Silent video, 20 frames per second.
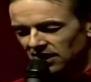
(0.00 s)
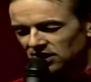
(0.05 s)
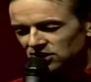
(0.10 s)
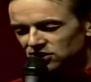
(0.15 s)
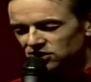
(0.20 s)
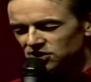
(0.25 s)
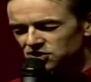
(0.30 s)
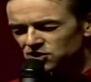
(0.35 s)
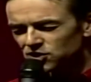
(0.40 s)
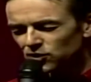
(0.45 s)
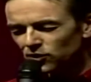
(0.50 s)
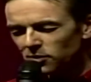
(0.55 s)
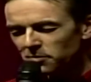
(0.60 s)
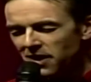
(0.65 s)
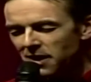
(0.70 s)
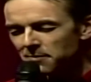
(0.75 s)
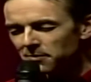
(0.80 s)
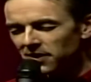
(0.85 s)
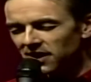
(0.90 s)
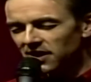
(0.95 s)
Just to
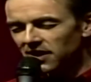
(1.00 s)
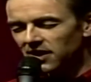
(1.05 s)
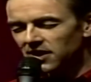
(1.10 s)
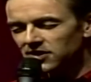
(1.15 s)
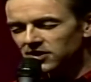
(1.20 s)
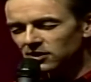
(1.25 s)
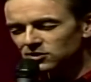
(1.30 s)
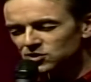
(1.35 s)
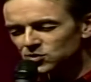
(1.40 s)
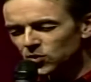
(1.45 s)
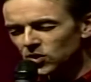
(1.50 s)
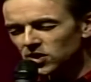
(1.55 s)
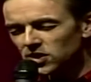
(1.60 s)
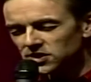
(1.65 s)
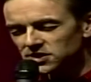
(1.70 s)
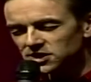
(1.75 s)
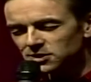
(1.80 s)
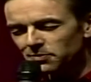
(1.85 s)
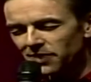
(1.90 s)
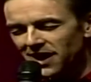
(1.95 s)
remember those
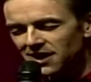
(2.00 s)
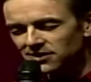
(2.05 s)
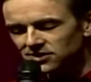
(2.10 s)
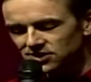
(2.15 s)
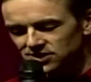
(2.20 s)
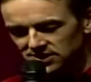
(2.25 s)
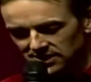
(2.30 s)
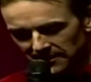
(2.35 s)
words about